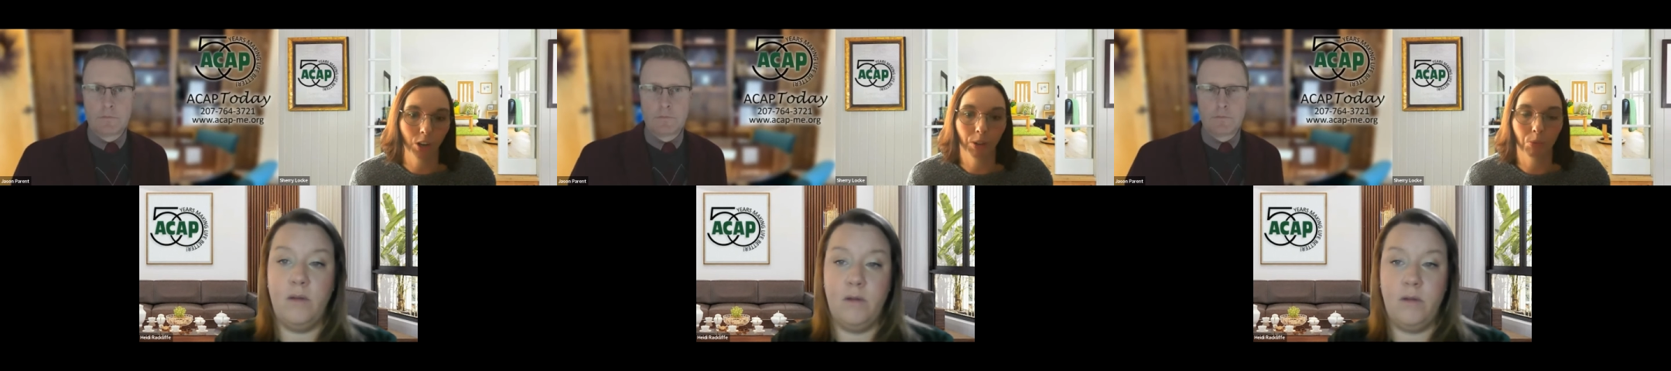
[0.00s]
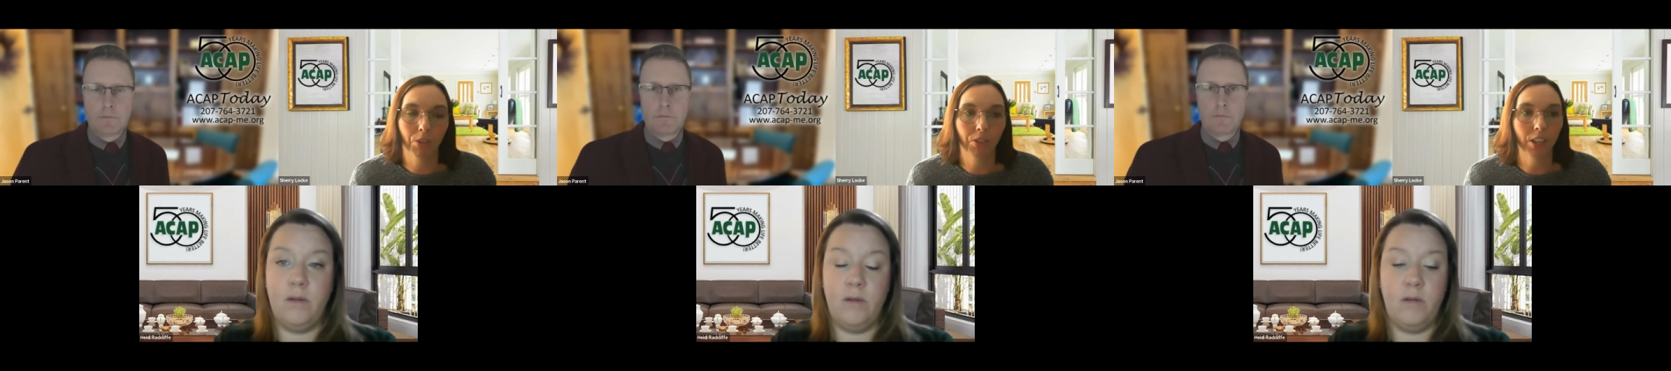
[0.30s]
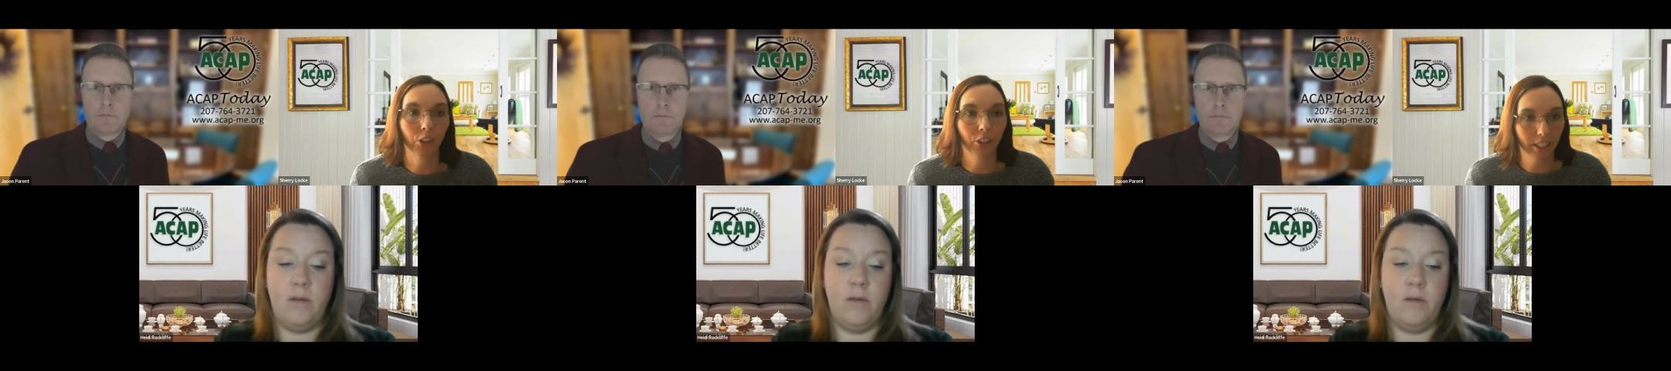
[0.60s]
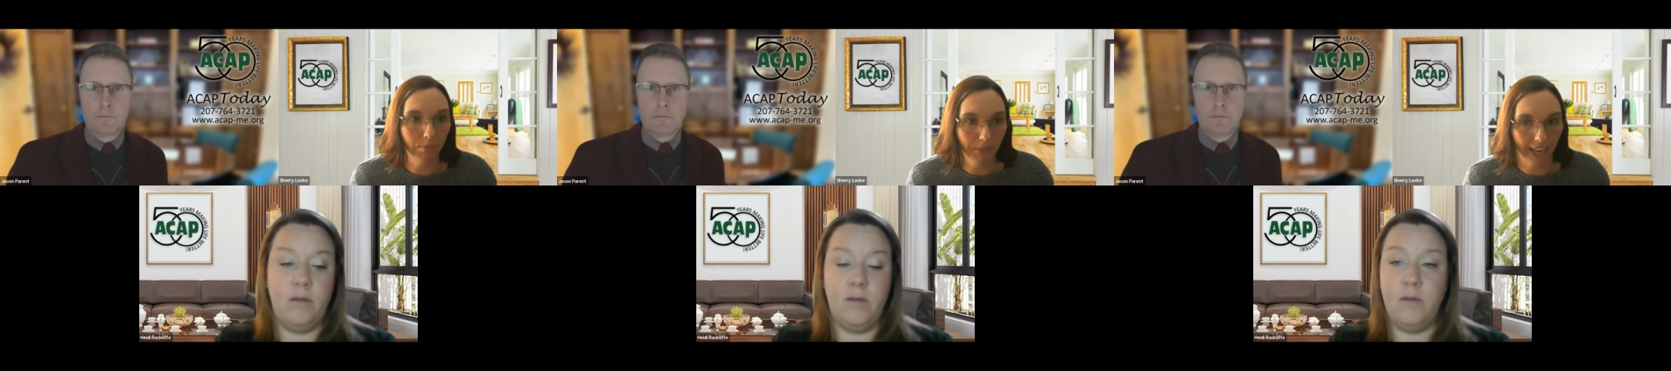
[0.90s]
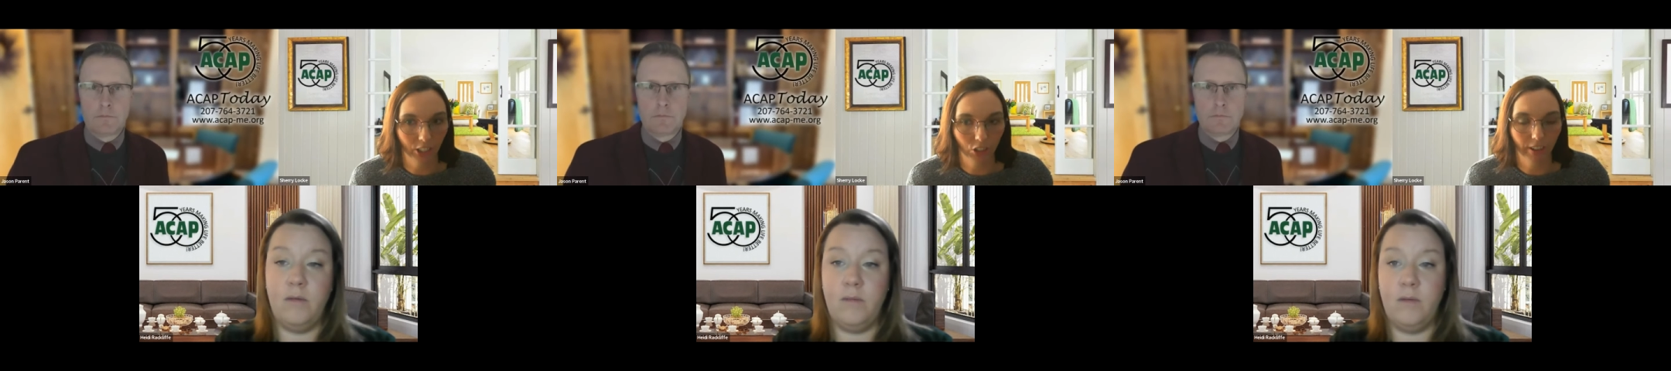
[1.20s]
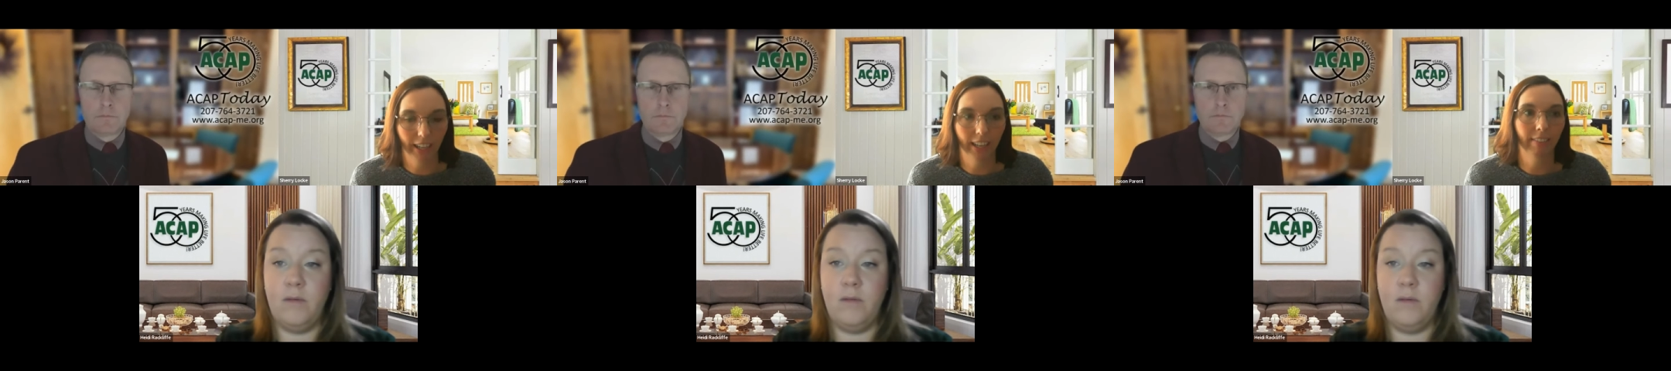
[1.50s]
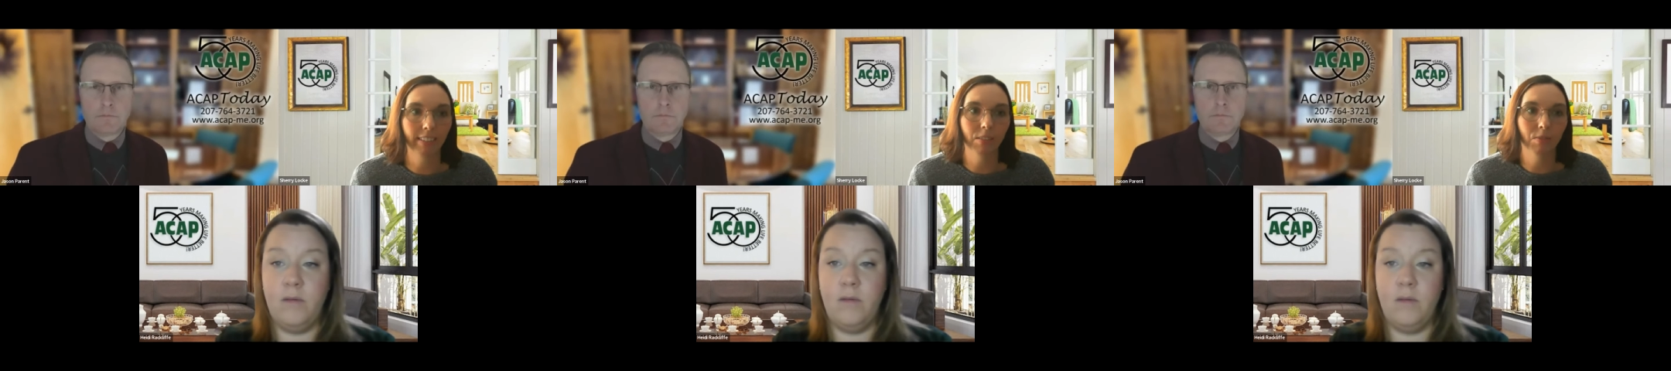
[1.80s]
Speaker 1: And with the earned income tax credit
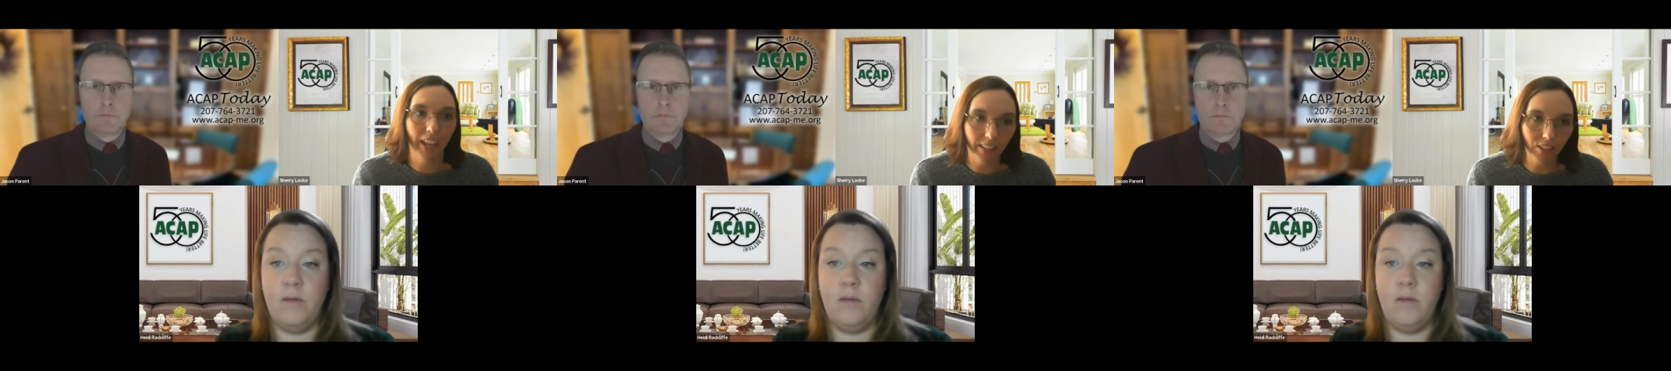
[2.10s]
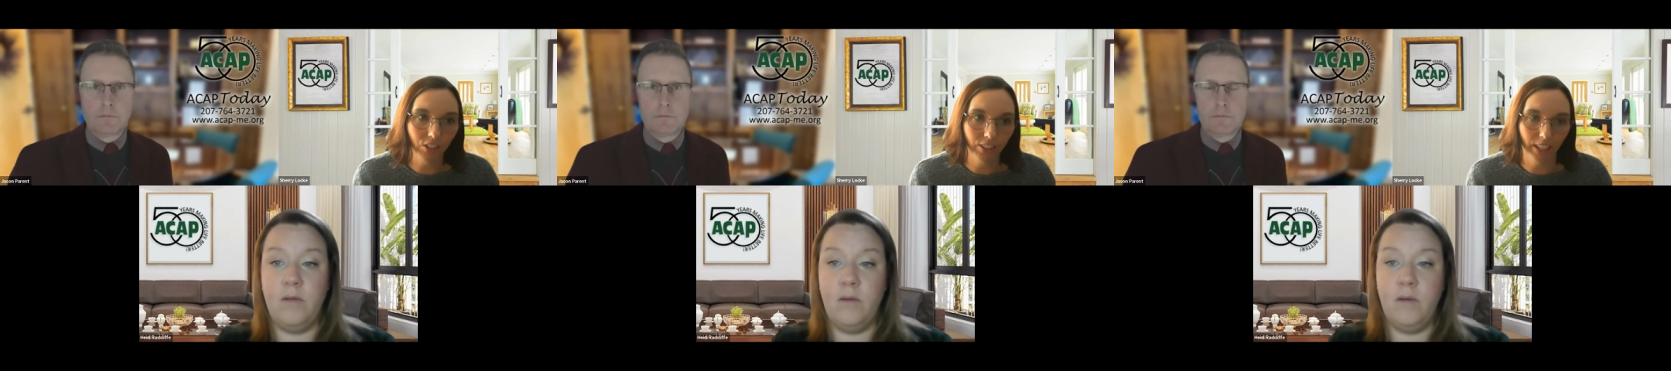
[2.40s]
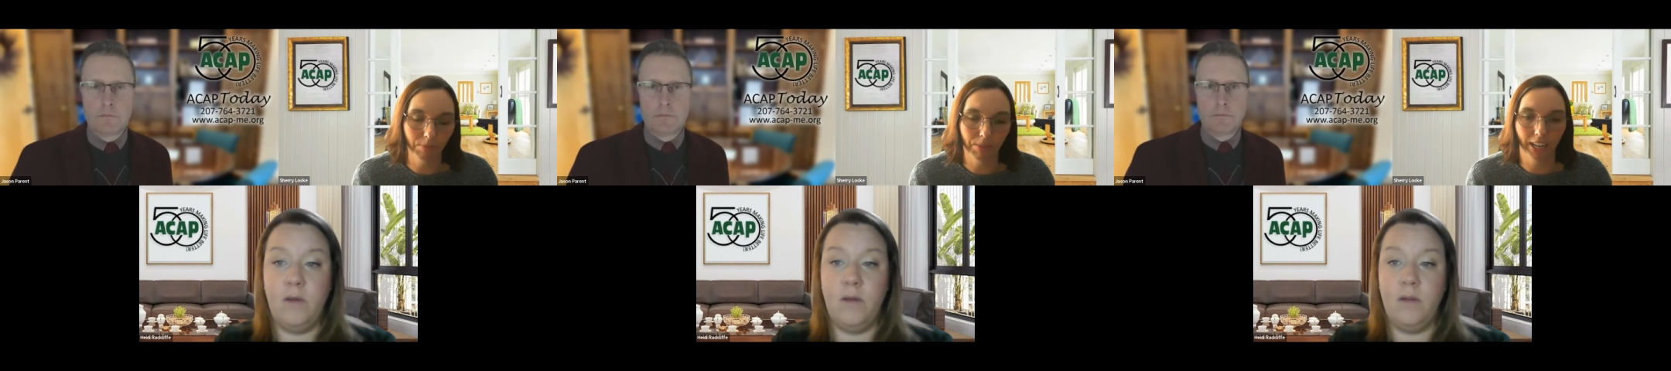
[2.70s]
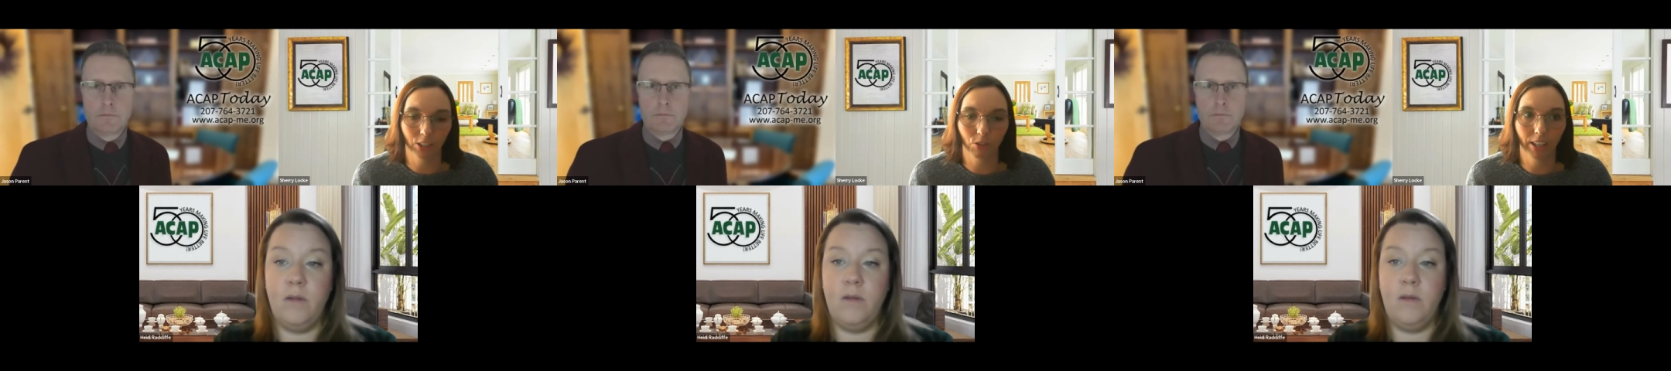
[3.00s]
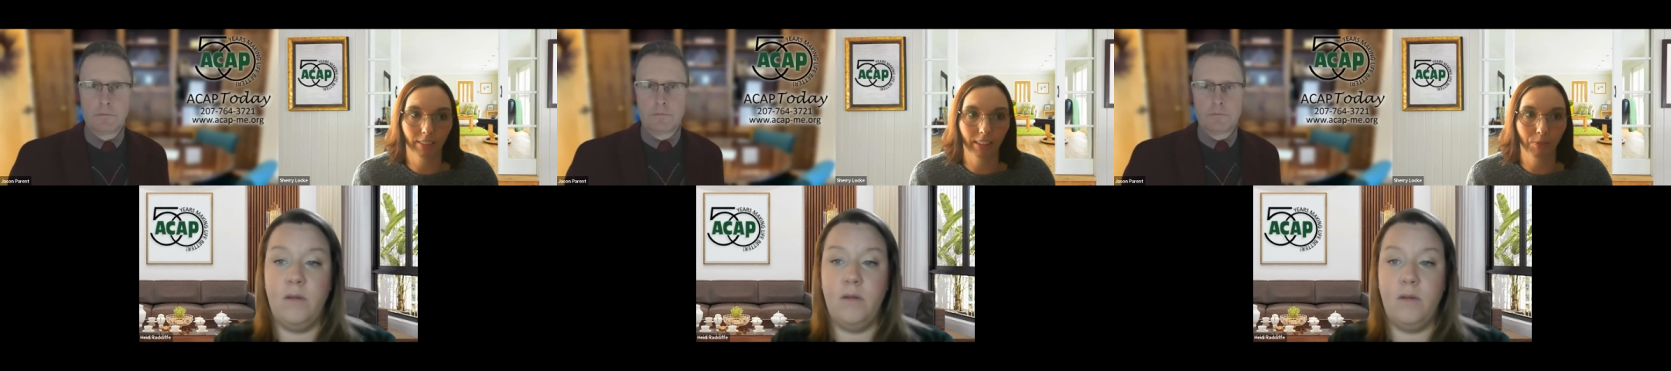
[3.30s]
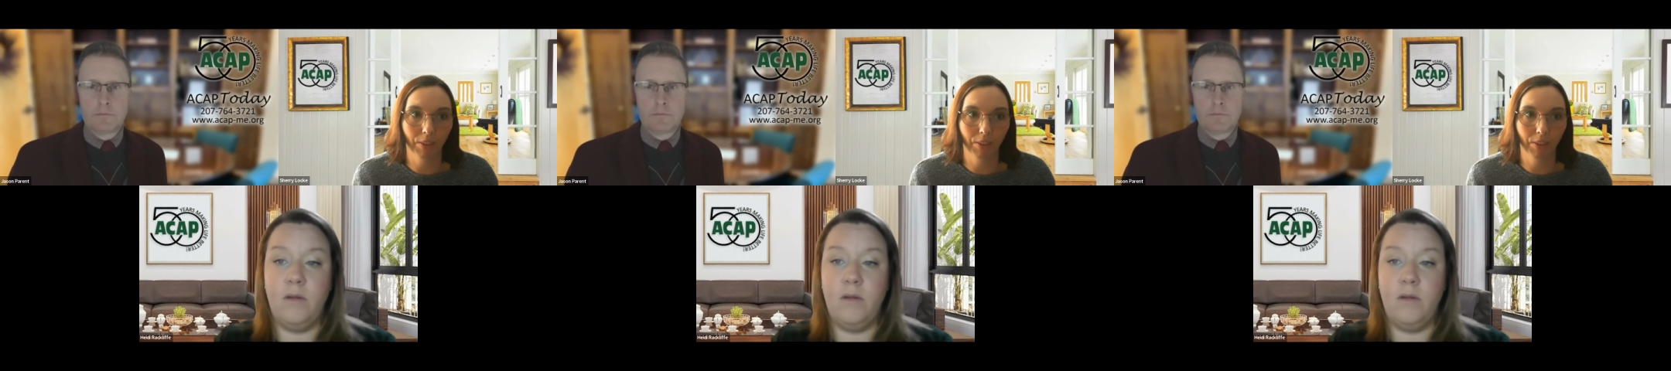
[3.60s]
and the advanced earned income tax credit that